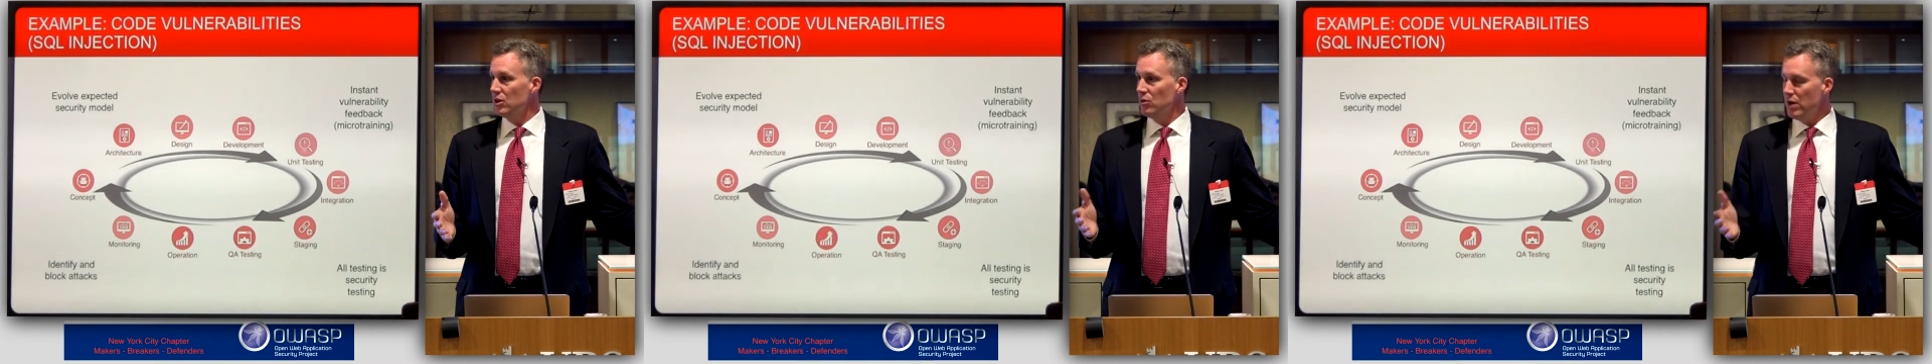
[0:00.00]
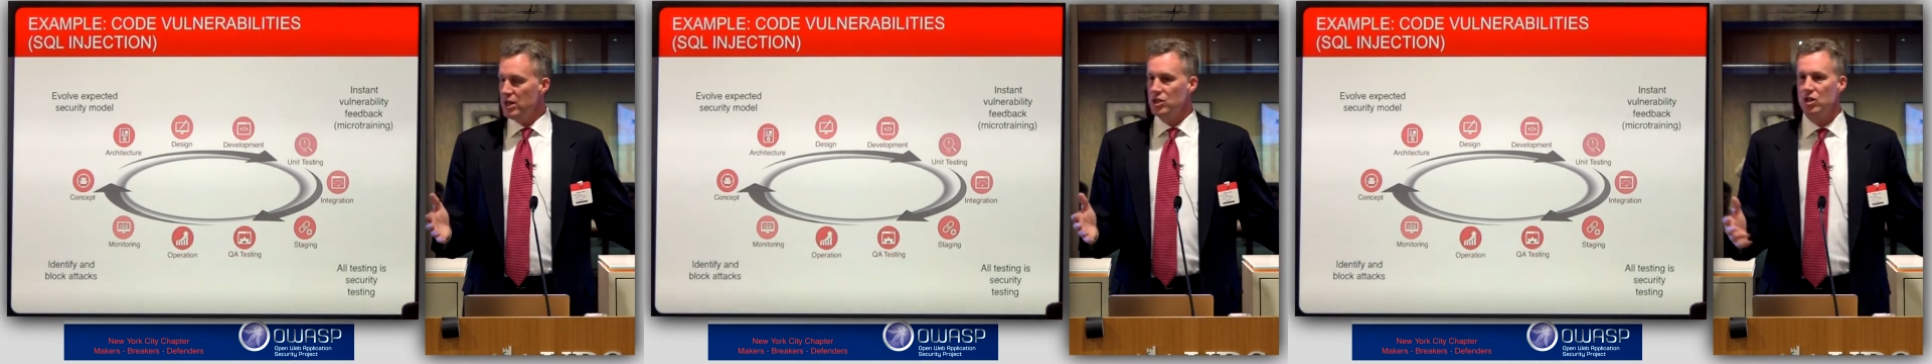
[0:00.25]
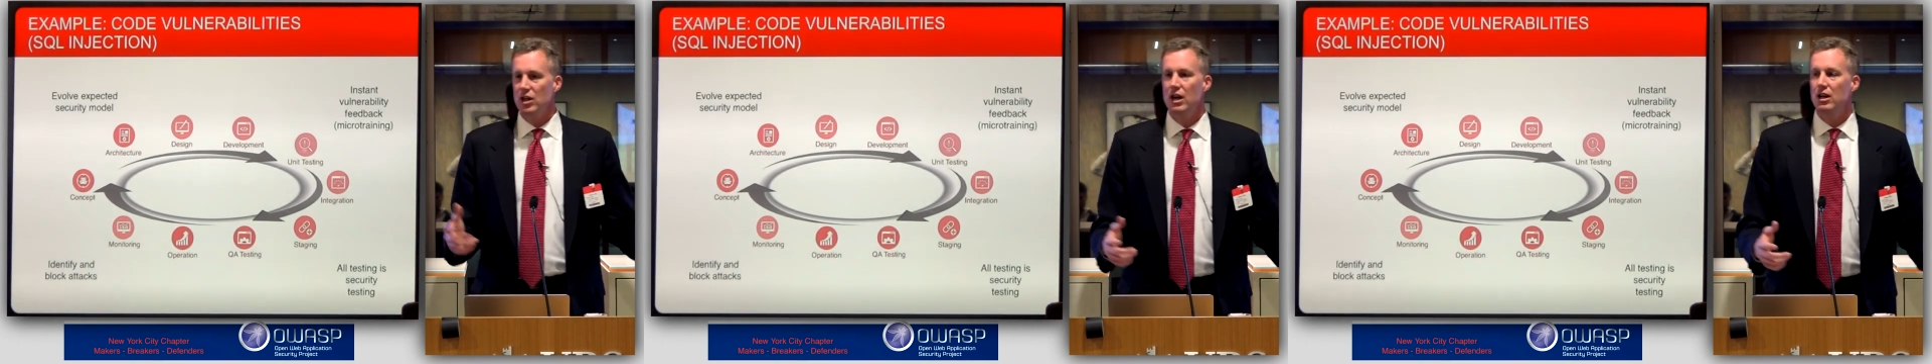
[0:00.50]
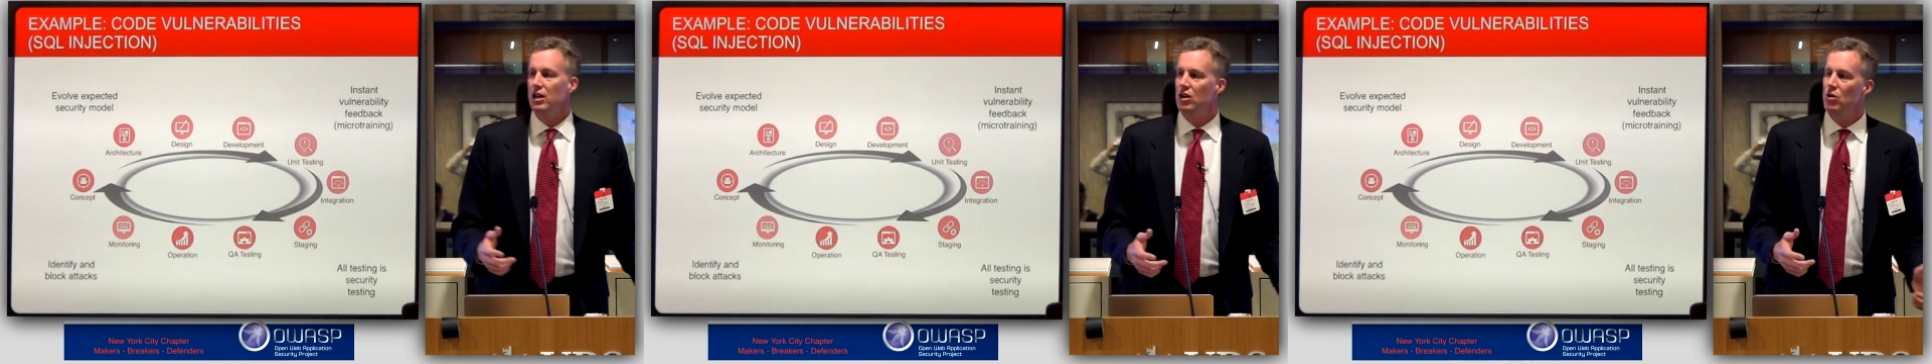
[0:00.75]
Right? So you
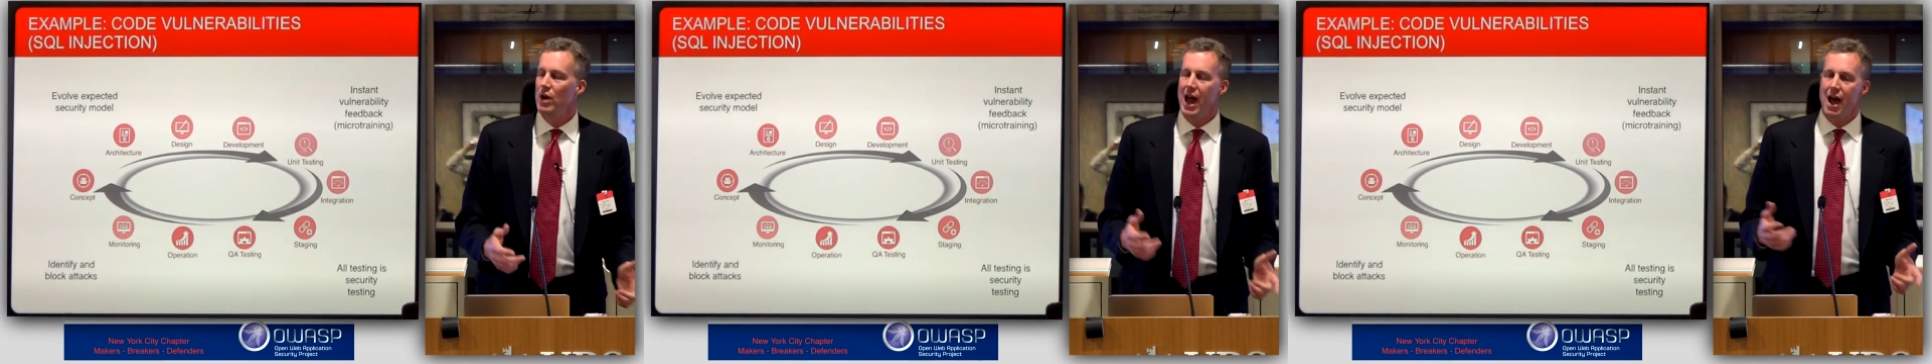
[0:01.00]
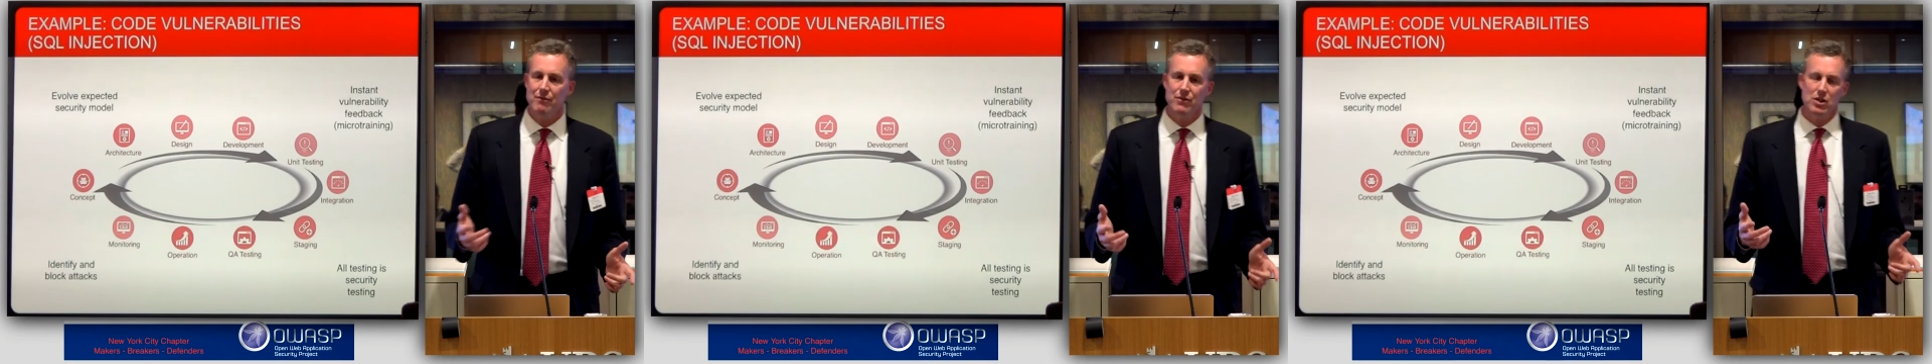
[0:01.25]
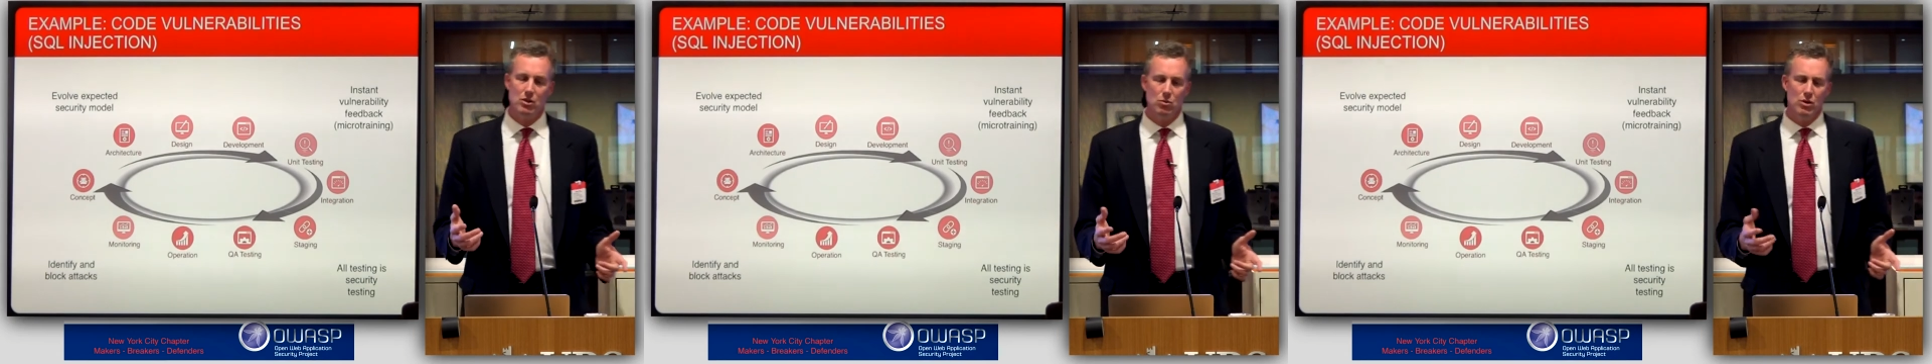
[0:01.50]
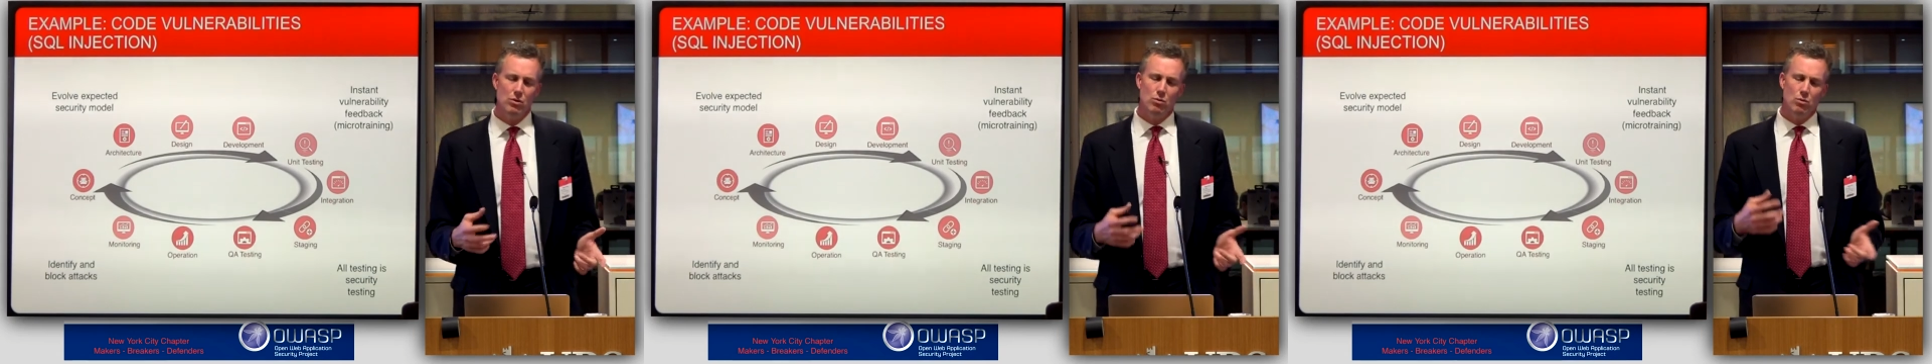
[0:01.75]
got you don't have to
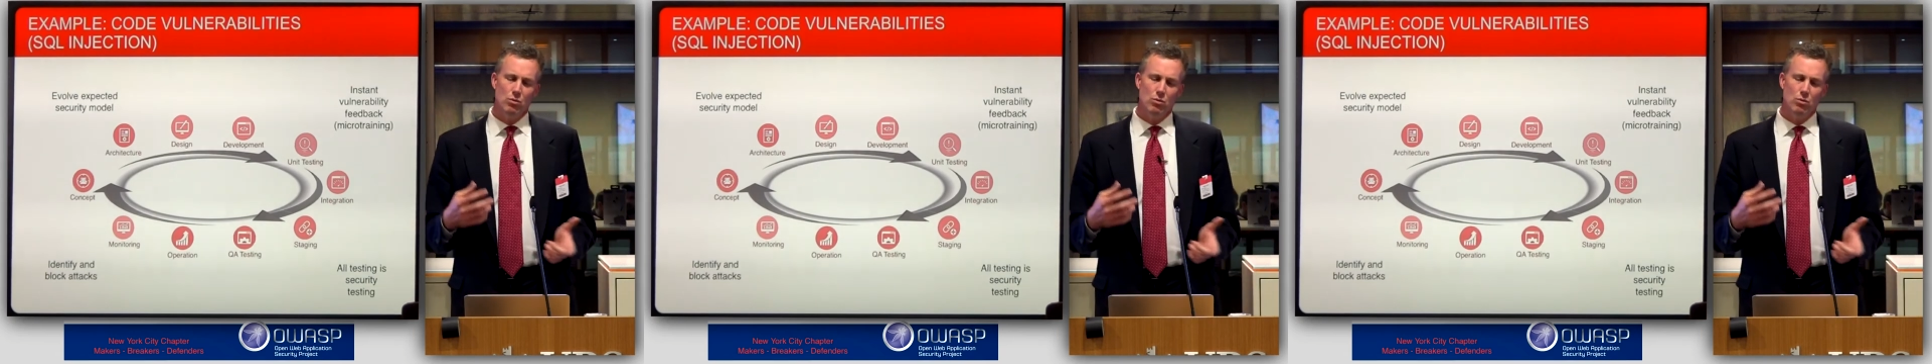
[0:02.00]
with